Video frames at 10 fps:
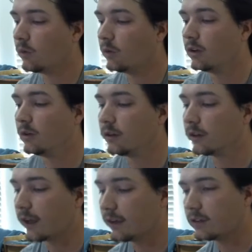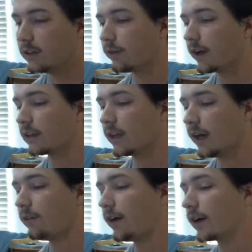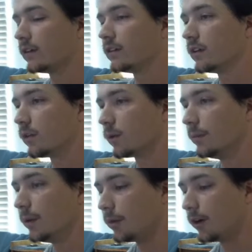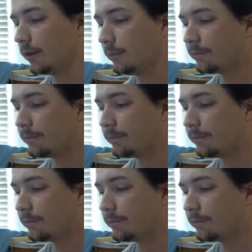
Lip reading: utilizing the fact they have access to 3 memory.